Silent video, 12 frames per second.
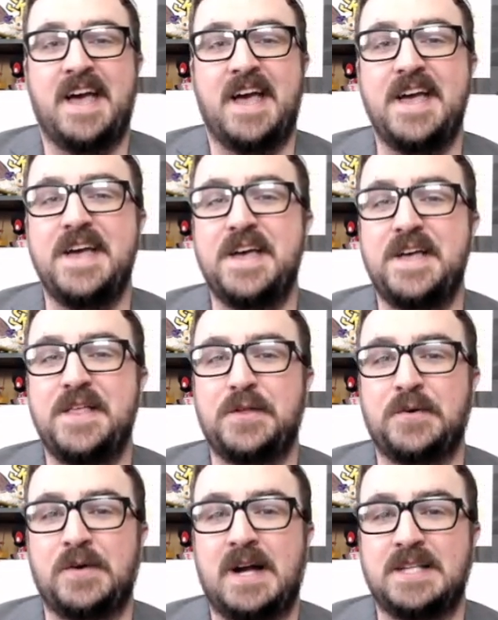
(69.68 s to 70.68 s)
In
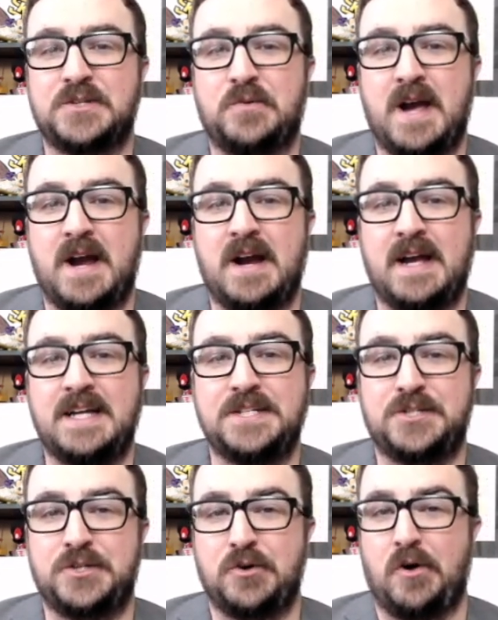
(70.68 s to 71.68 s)
the red square
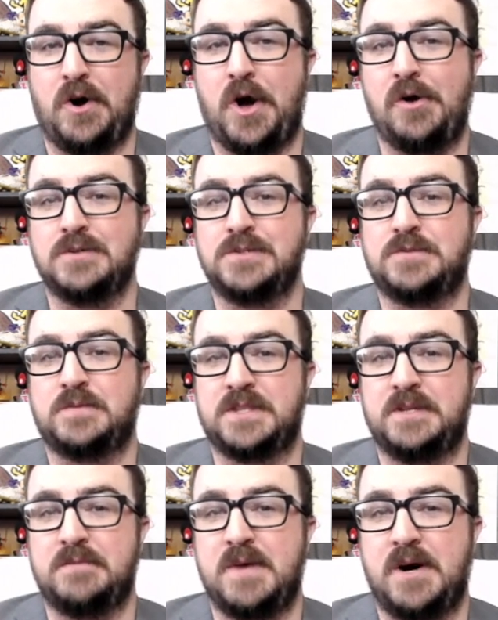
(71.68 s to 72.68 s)
is your host with
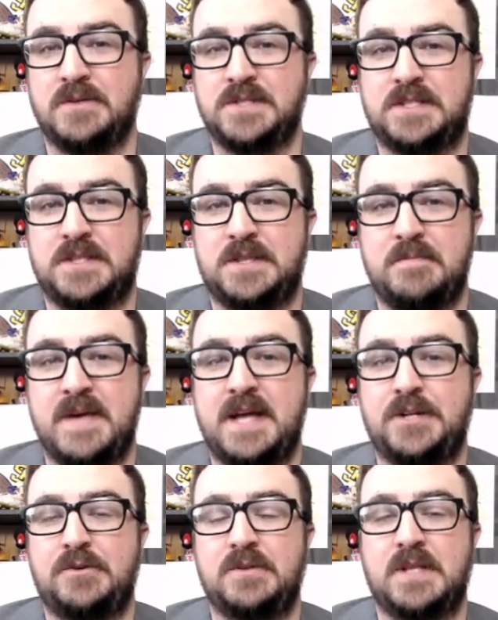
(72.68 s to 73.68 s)
the most, the
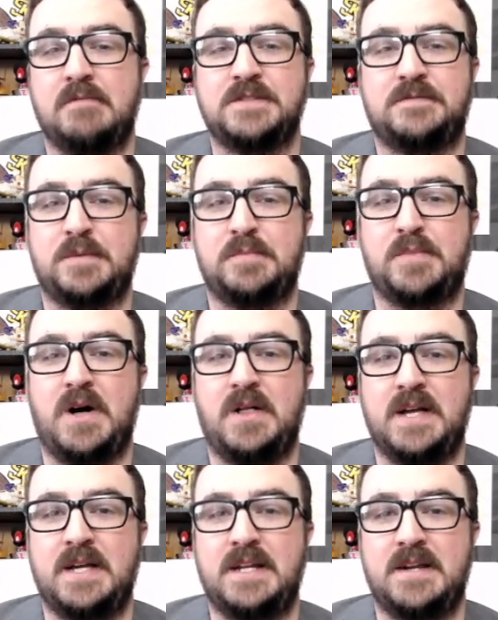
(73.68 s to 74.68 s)
man who loves
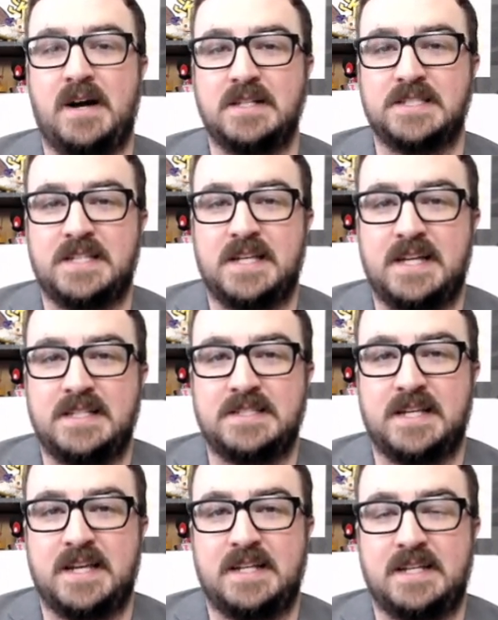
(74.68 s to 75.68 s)
football and nonsense,
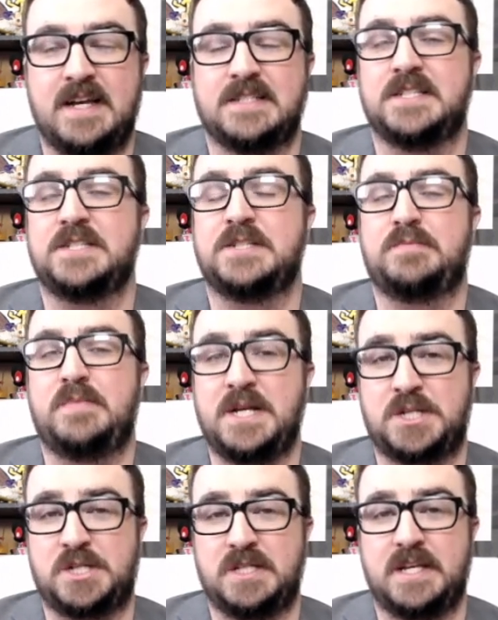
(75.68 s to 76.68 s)
and yes,
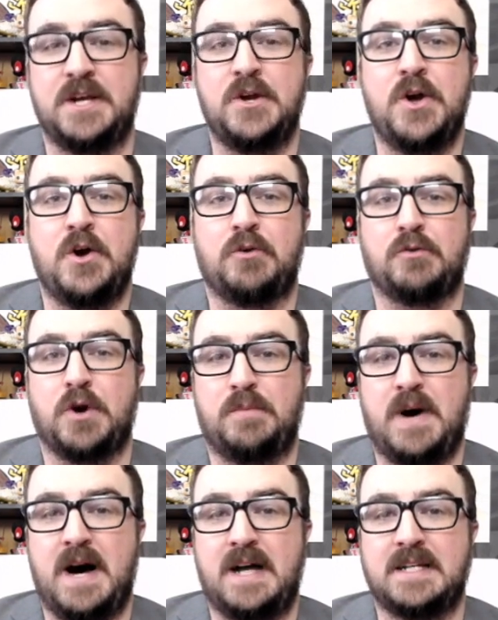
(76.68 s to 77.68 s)
especially
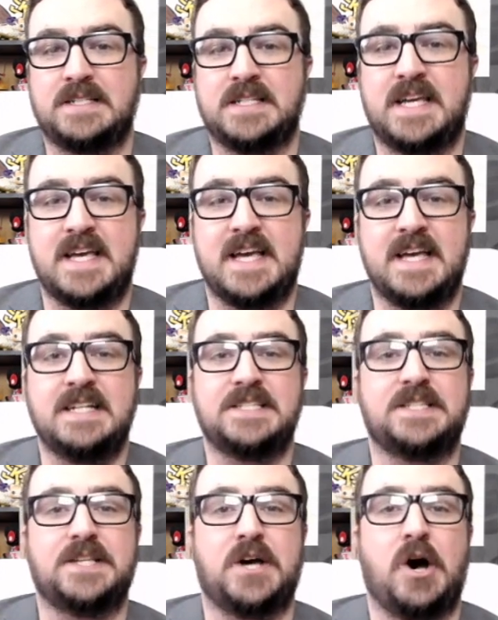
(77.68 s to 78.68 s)
robotics. He
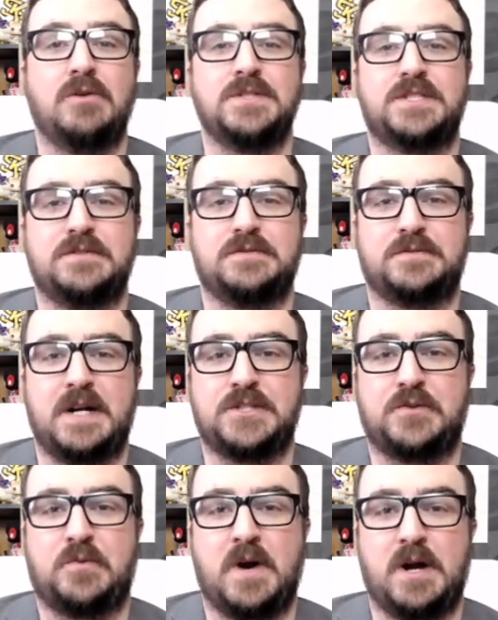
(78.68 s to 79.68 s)
is the host of Red
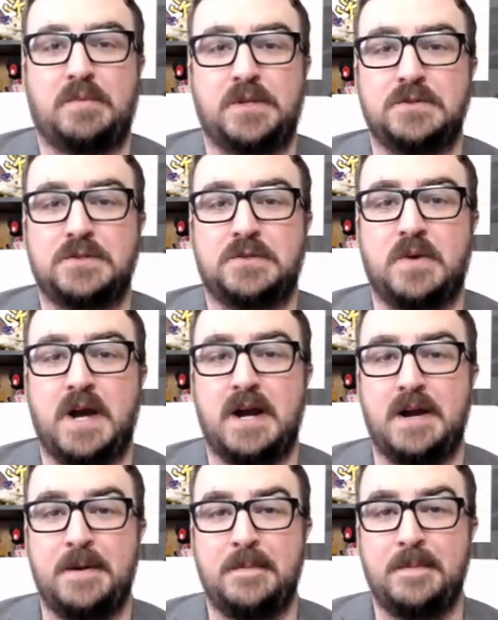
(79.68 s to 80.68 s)
Square, Blue
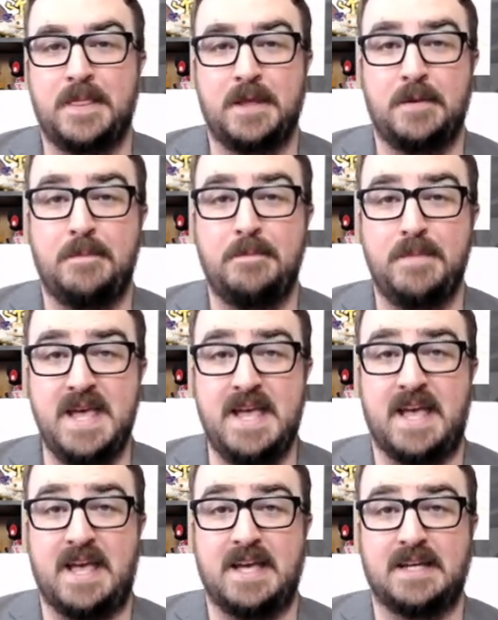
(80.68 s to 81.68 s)
Square,
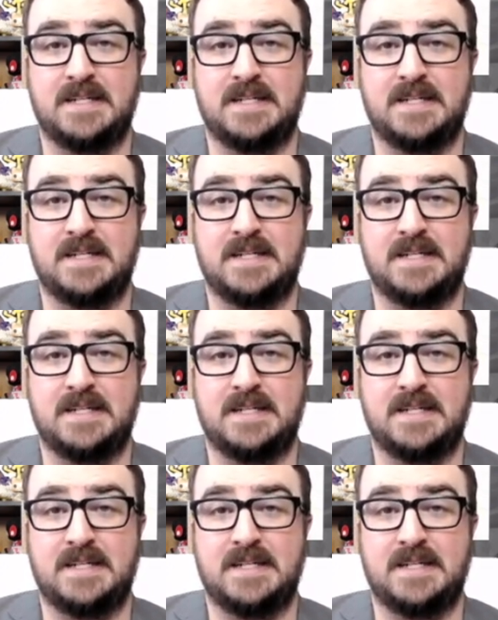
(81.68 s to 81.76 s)
me.